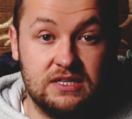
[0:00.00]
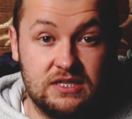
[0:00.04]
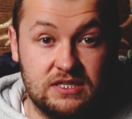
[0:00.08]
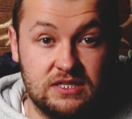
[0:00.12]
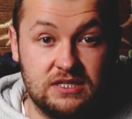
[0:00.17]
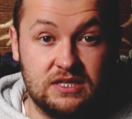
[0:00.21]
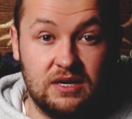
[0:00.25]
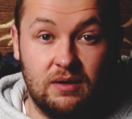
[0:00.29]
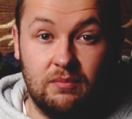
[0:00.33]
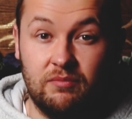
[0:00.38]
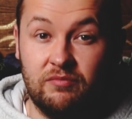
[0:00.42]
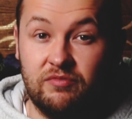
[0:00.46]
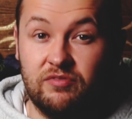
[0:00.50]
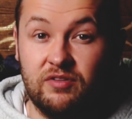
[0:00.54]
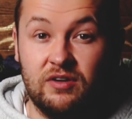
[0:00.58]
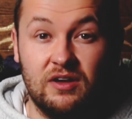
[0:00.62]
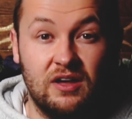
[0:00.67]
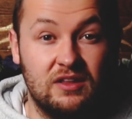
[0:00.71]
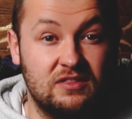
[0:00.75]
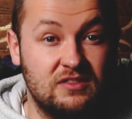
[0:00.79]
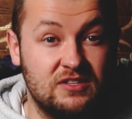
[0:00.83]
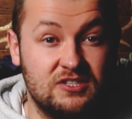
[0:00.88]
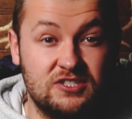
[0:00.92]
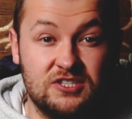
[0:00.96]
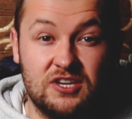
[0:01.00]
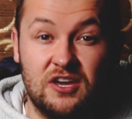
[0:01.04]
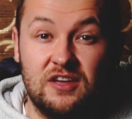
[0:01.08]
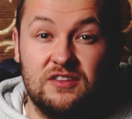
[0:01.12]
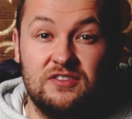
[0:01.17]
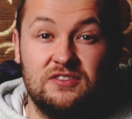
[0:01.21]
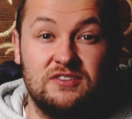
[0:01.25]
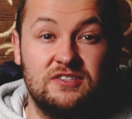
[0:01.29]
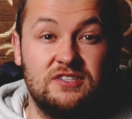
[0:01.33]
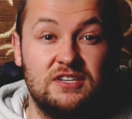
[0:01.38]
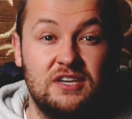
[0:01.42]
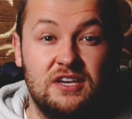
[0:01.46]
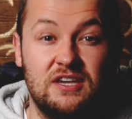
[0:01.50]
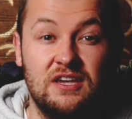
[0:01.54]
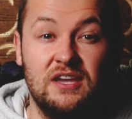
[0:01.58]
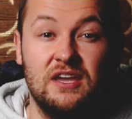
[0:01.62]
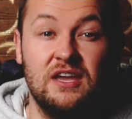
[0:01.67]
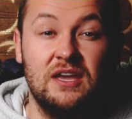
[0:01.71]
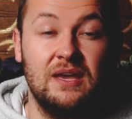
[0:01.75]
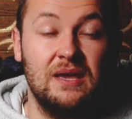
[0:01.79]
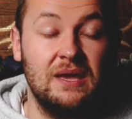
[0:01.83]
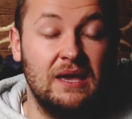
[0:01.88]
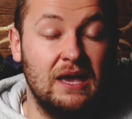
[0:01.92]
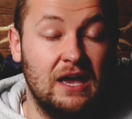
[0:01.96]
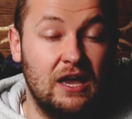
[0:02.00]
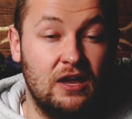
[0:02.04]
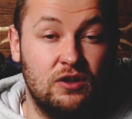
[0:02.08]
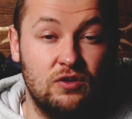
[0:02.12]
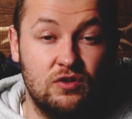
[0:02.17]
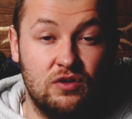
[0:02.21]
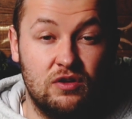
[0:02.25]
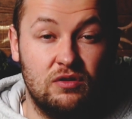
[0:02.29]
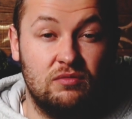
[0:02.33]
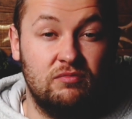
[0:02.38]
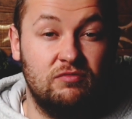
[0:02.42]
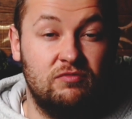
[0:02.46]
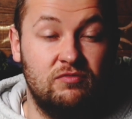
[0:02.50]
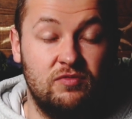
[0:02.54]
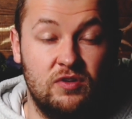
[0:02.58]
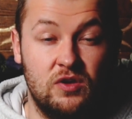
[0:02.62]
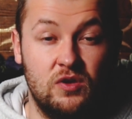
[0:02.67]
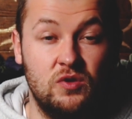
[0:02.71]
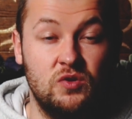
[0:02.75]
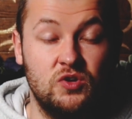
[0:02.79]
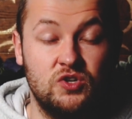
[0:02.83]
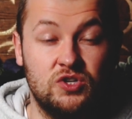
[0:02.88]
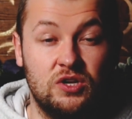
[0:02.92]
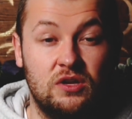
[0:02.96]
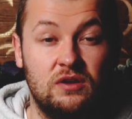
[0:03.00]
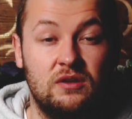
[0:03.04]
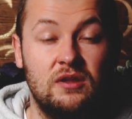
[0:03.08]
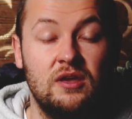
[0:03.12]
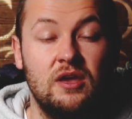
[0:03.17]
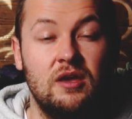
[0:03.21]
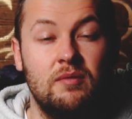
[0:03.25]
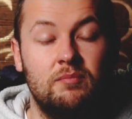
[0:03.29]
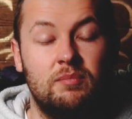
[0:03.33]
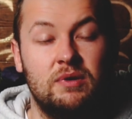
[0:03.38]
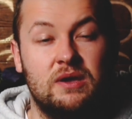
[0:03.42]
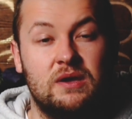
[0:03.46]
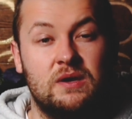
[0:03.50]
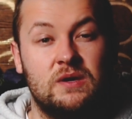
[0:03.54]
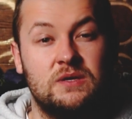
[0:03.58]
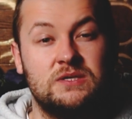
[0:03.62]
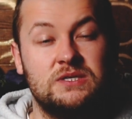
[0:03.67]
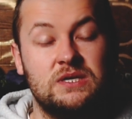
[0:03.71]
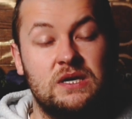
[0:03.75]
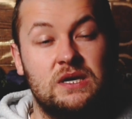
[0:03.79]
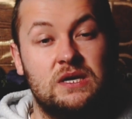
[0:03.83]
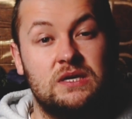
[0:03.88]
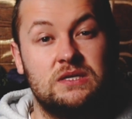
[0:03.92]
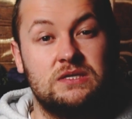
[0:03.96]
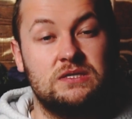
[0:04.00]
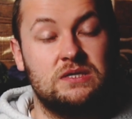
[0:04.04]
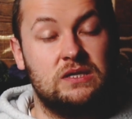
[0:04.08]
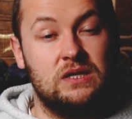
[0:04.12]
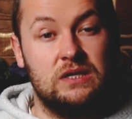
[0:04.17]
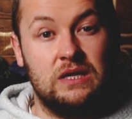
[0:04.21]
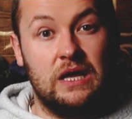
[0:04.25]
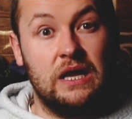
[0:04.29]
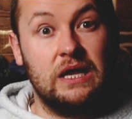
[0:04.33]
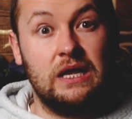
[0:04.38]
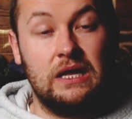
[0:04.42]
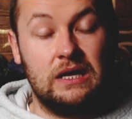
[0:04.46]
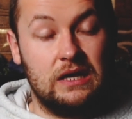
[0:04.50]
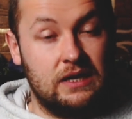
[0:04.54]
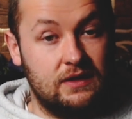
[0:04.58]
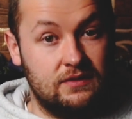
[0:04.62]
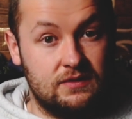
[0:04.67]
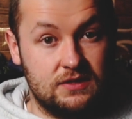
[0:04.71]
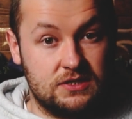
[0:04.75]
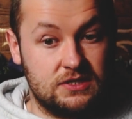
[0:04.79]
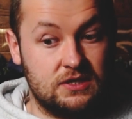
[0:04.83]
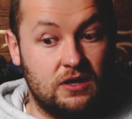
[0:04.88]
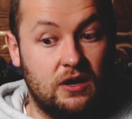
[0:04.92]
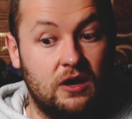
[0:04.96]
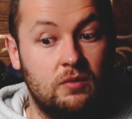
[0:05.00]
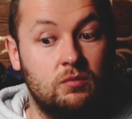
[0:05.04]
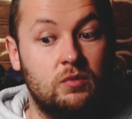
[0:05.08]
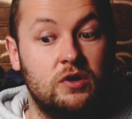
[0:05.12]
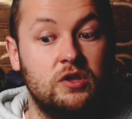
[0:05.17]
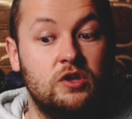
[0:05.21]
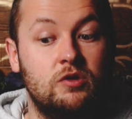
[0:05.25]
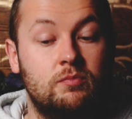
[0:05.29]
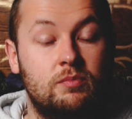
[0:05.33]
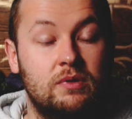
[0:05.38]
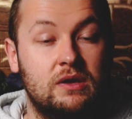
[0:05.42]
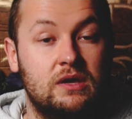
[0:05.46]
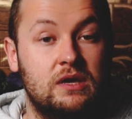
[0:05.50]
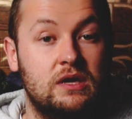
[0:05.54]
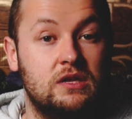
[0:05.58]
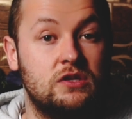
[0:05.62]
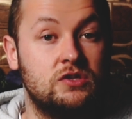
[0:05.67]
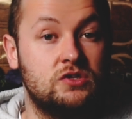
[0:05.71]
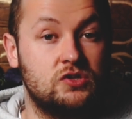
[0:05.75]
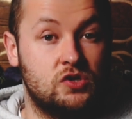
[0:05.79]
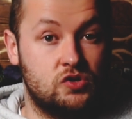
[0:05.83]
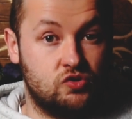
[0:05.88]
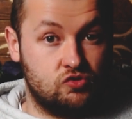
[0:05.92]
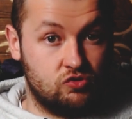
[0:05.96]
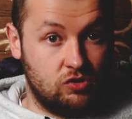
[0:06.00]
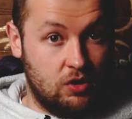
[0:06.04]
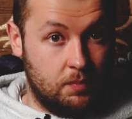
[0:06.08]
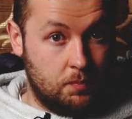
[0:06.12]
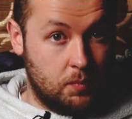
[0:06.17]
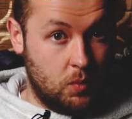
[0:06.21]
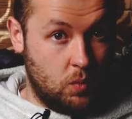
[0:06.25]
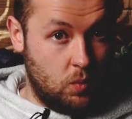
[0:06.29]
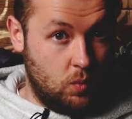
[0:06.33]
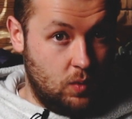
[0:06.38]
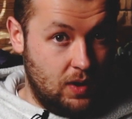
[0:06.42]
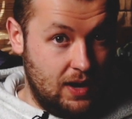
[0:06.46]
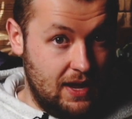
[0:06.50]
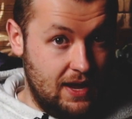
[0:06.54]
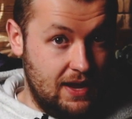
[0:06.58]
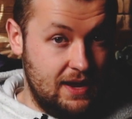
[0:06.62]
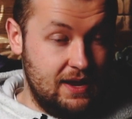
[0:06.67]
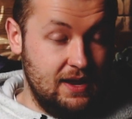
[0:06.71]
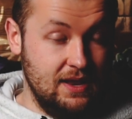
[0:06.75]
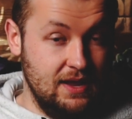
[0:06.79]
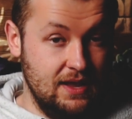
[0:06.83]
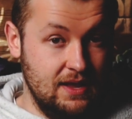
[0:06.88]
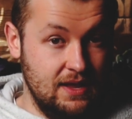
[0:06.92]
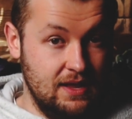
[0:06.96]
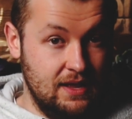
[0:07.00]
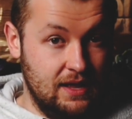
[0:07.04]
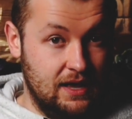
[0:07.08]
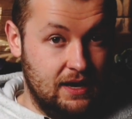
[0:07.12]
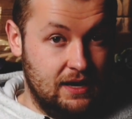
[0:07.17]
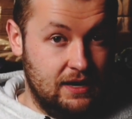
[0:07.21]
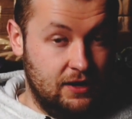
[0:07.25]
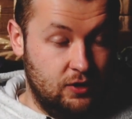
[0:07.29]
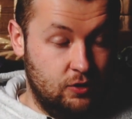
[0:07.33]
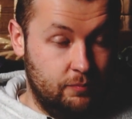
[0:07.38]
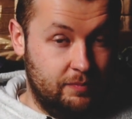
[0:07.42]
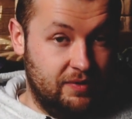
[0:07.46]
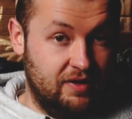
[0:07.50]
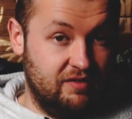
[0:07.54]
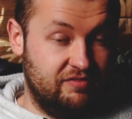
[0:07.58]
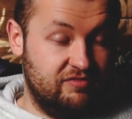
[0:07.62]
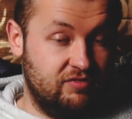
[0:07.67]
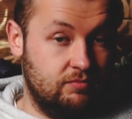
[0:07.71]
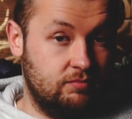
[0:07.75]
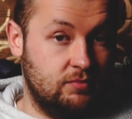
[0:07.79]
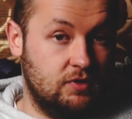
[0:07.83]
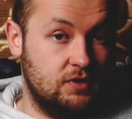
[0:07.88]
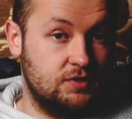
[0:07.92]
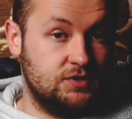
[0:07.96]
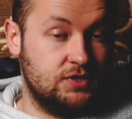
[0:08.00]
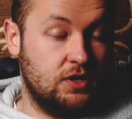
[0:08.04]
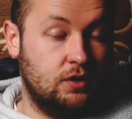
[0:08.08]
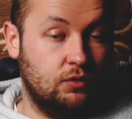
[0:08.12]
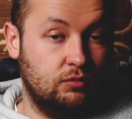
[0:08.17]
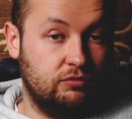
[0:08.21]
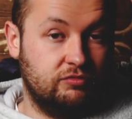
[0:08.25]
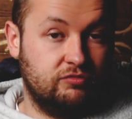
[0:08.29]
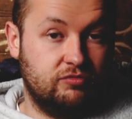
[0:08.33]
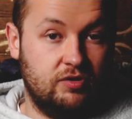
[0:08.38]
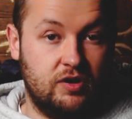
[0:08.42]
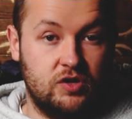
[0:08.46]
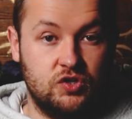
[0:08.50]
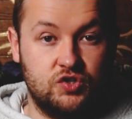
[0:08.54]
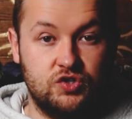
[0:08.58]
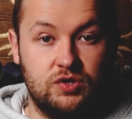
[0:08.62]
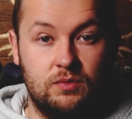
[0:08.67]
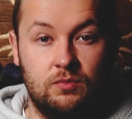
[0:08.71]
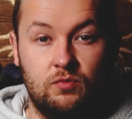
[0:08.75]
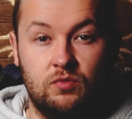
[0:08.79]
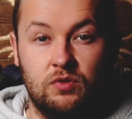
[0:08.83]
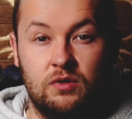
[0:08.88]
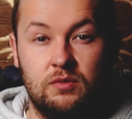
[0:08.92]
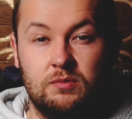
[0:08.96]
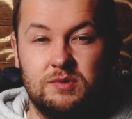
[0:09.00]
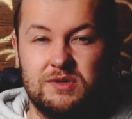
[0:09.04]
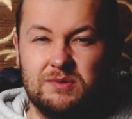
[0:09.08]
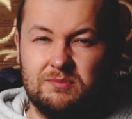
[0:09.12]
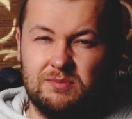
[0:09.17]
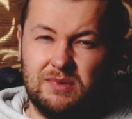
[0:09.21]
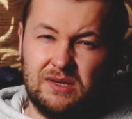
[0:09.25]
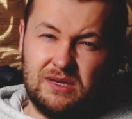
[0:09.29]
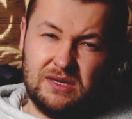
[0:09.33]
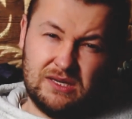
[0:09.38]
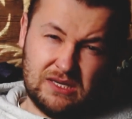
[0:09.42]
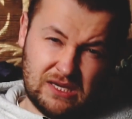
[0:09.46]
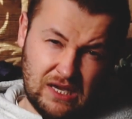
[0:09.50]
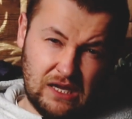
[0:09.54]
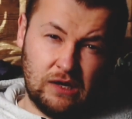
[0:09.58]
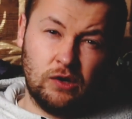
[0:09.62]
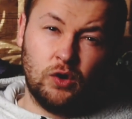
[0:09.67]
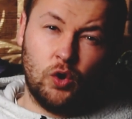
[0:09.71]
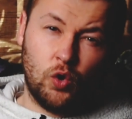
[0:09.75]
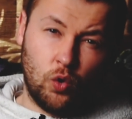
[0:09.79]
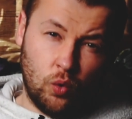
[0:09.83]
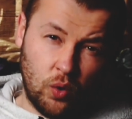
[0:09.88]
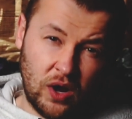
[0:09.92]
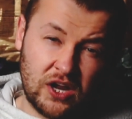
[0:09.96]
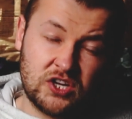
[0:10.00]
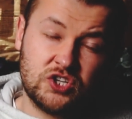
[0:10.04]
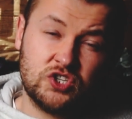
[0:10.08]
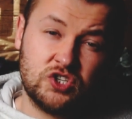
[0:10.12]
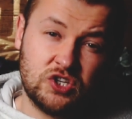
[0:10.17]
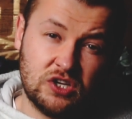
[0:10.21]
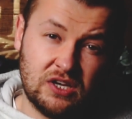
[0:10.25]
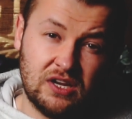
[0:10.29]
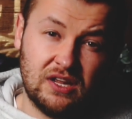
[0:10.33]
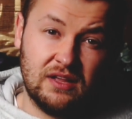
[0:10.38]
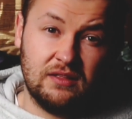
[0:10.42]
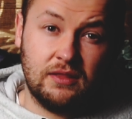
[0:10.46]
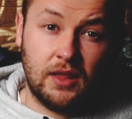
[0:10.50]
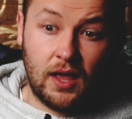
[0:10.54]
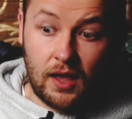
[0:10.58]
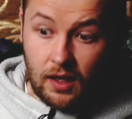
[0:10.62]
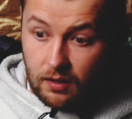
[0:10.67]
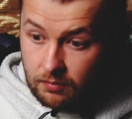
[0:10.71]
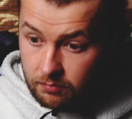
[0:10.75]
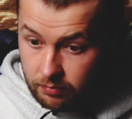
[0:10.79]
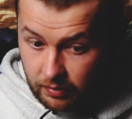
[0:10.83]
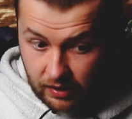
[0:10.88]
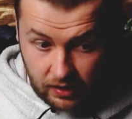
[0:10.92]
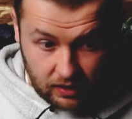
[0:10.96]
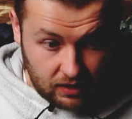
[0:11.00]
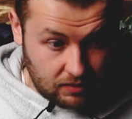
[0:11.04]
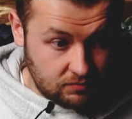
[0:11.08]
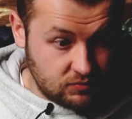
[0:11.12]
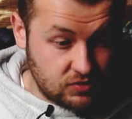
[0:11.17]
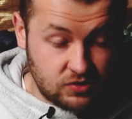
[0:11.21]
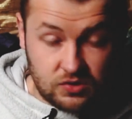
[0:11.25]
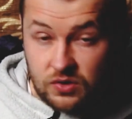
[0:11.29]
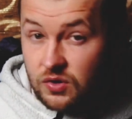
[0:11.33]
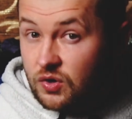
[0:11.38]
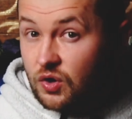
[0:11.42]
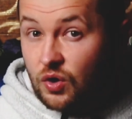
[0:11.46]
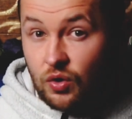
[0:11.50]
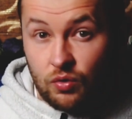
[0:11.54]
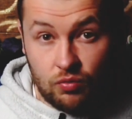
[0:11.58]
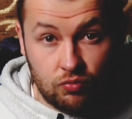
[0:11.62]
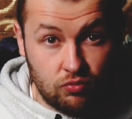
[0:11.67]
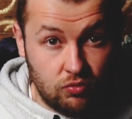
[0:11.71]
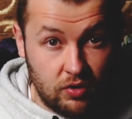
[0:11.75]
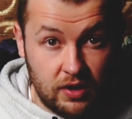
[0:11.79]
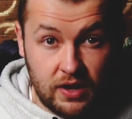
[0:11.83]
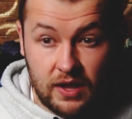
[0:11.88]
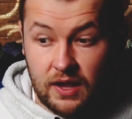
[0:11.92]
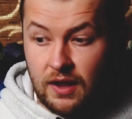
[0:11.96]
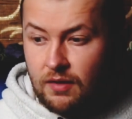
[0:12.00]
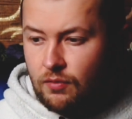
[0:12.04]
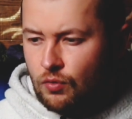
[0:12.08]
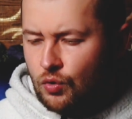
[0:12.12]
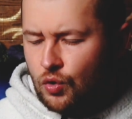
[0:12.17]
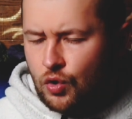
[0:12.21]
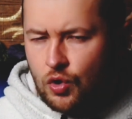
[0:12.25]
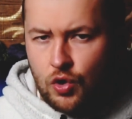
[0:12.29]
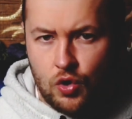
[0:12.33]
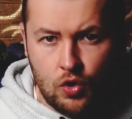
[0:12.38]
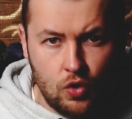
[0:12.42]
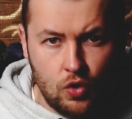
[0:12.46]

discomfort, uncertainty, and confusion because it's likely the time where you begin to drop away a little bit from those old friendship groups and begin questioning that perhaps the career or